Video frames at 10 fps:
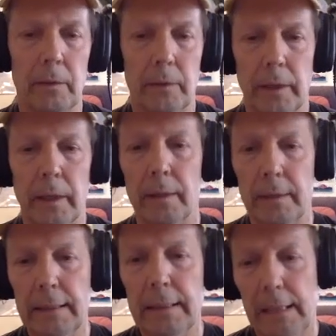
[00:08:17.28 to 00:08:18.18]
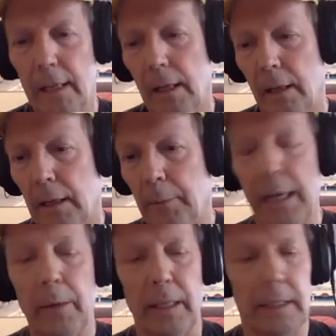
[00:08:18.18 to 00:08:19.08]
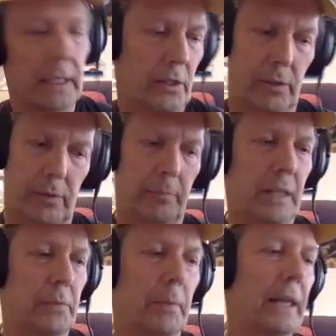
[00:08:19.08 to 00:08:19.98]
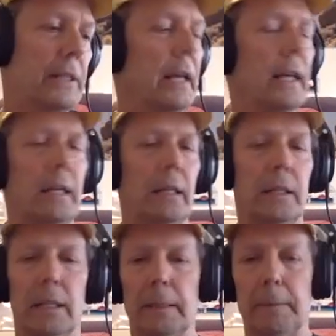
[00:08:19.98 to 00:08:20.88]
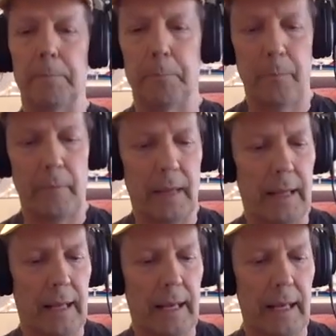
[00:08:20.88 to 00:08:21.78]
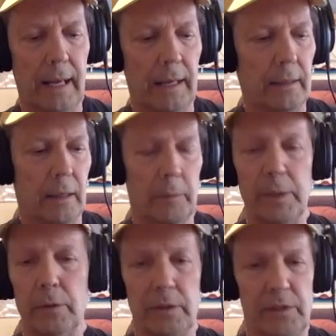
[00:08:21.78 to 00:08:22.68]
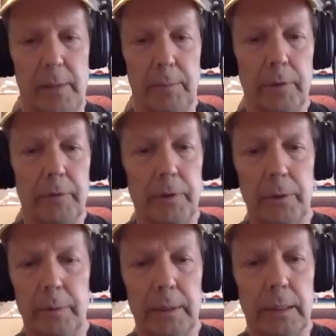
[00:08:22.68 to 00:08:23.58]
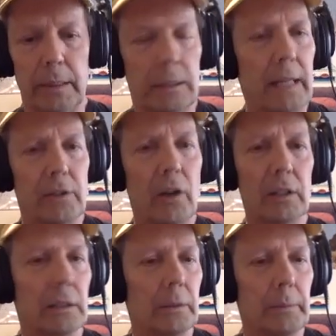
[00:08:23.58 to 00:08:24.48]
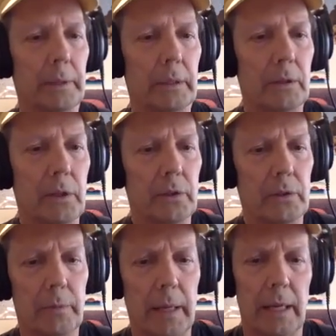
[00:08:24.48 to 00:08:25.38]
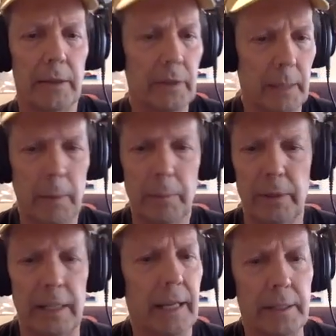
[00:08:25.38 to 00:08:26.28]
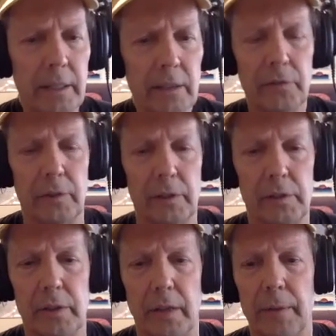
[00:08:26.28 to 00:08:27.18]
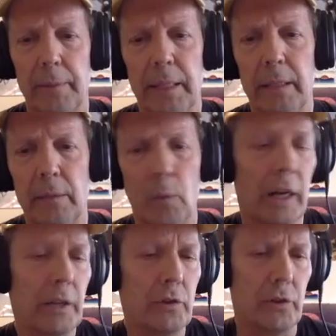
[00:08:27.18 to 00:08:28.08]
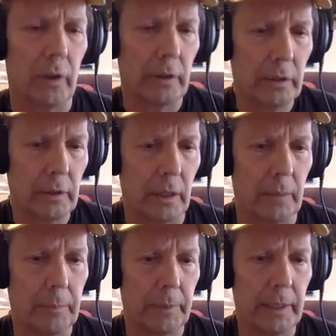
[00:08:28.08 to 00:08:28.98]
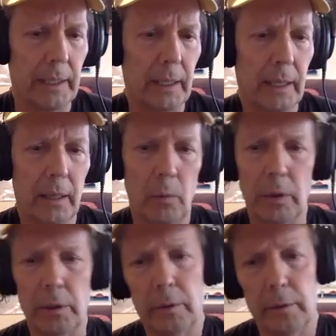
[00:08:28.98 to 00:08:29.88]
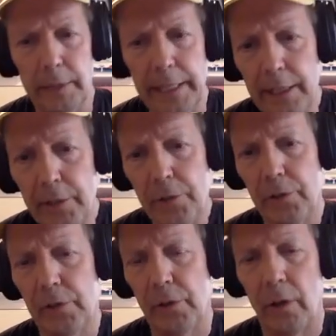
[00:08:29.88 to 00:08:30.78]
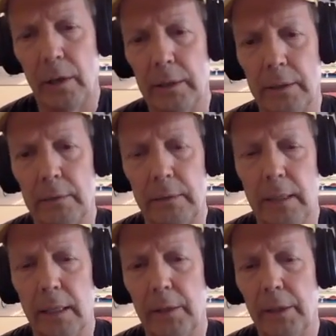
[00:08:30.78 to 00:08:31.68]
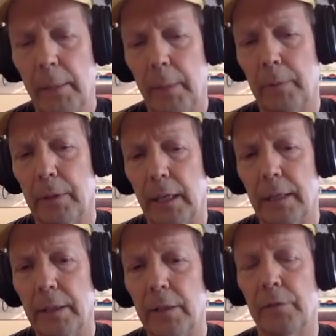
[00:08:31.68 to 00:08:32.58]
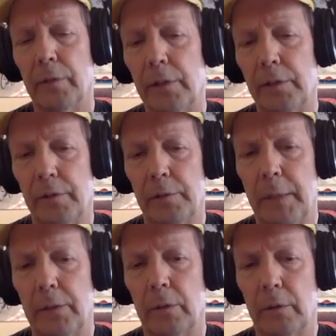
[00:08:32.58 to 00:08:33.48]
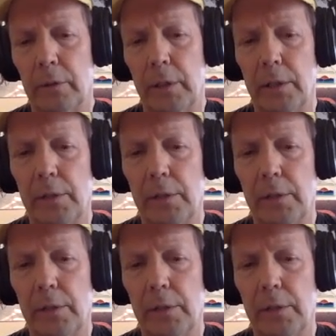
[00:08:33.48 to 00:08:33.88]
Yeah, but anyway, that's my take. And I'll be doing a separate review, but yeah, talk a little bit, Justin, about how you came up with the ideas for this stuff. I mean, why you started the company, what needs you saw, and how you came up with the ideas for these special little touches.